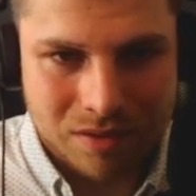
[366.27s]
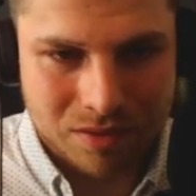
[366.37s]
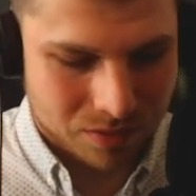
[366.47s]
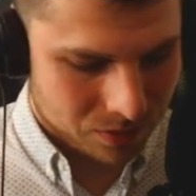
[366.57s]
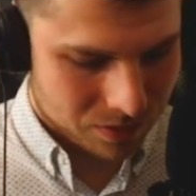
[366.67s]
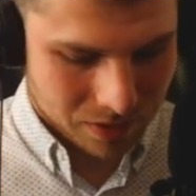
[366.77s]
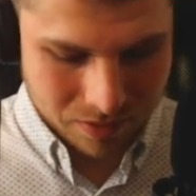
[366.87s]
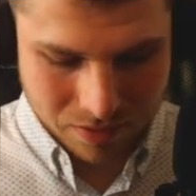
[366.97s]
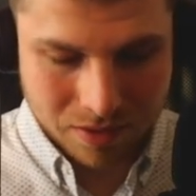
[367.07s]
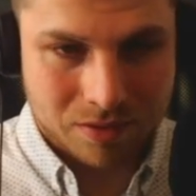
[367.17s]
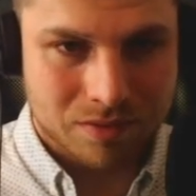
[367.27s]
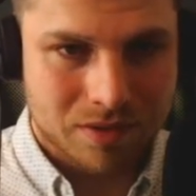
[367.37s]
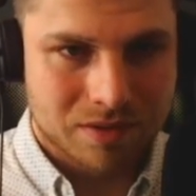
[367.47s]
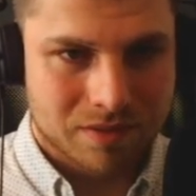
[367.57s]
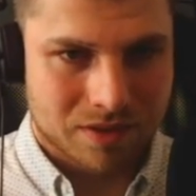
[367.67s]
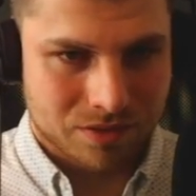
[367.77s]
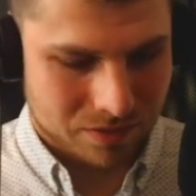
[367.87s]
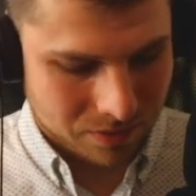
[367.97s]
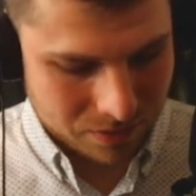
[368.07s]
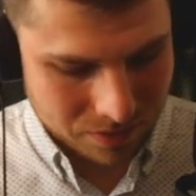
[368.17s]
use it on these
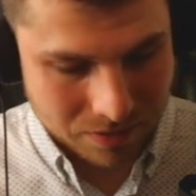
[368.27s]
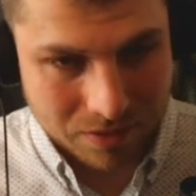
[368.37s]
functions.